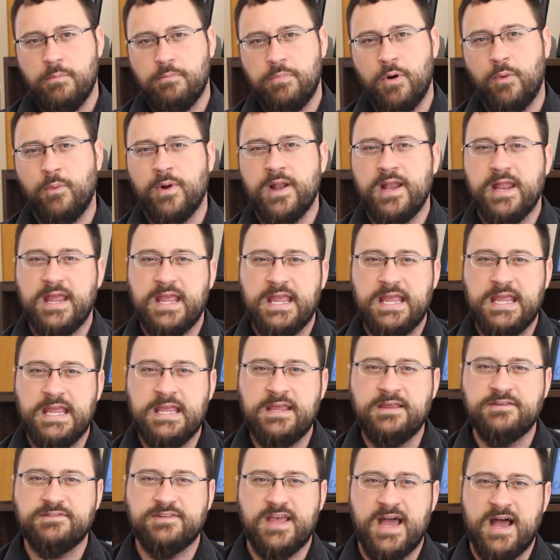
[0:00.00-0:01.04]
But when
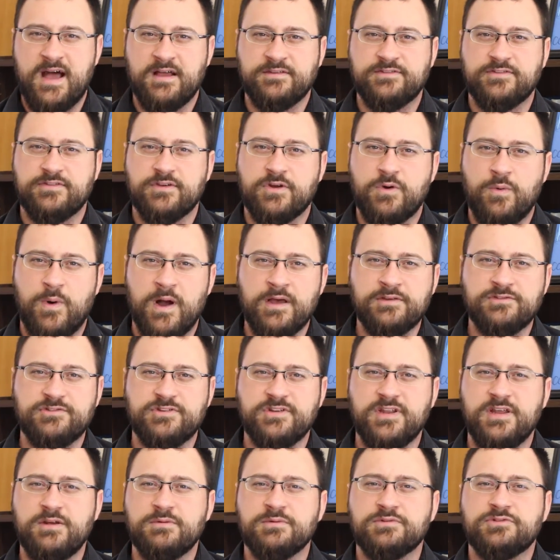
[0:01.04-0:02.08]
he's asked the
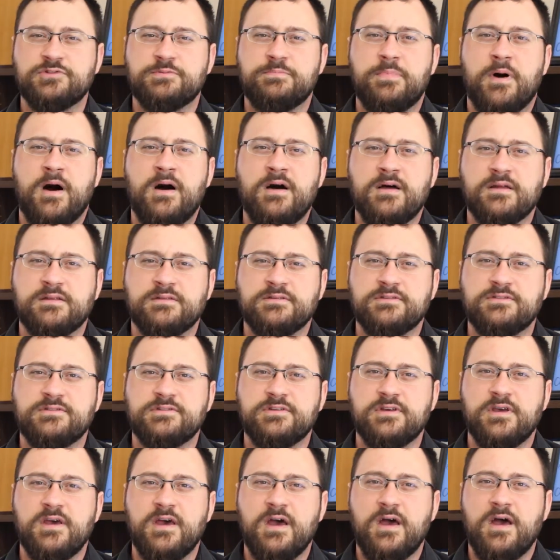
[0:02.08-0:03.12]
question, he
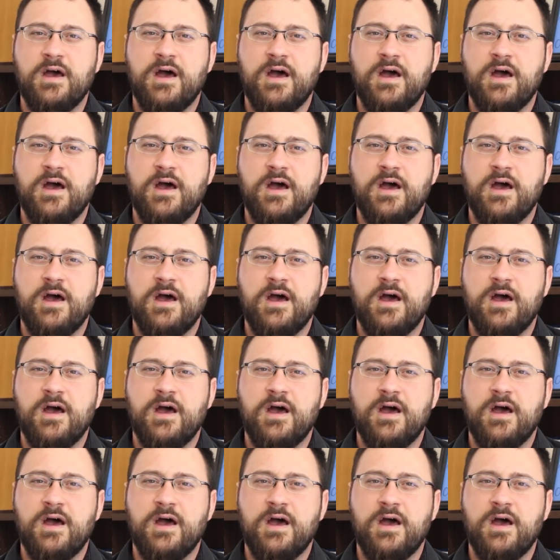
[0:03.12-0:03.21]
responds